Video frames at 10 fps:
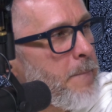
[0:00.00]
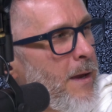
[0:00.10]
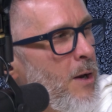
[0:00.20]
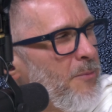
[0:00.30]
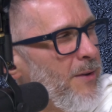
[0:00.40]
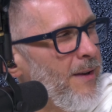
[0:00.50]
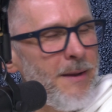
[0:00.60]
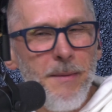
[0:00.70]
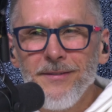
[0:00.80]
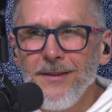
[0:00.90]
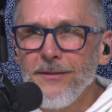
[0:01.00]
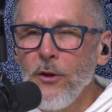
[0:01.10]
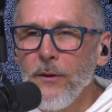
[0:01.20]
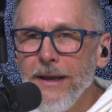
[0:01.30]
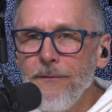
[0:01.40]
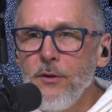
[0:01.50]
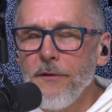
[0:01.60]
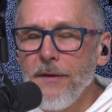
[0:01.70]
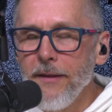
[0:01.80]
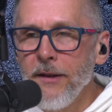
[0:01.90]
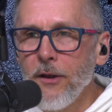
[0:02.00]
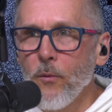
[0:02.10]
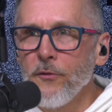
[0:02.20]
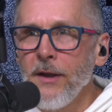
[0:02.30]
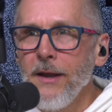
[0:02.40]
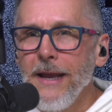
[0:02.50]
you know that makes sense he'll give you the faith in other words